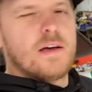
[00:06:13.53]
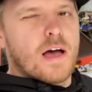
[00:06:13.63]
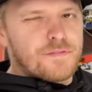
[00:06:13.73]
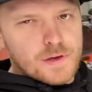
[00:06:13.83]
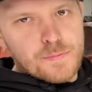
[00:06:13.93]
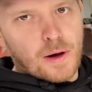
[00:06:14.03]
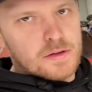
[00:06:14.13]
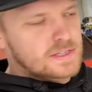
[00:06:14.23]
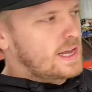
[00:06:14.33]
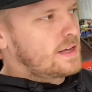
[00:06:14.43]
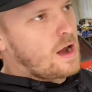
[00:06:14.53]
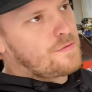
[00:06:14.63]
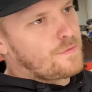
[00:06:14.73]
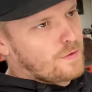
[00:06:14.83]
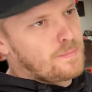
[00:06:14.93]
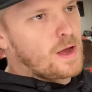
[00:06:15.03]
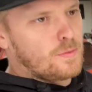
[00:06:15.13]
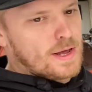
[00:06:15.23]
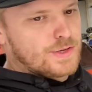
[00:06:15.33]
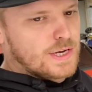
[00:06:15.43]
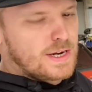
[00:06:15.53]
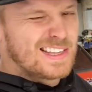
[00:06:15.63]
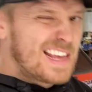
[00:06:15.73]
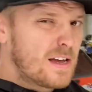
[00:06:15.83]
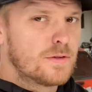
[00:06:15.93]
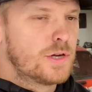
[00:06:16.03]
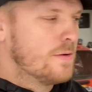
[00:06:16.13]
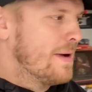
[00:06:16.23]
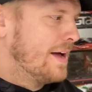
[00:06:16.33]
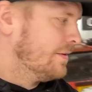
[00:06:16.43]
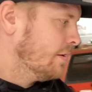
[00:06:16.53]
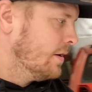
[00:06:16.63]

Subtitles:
a few parts taken over from the old engine. I didn't go too mad.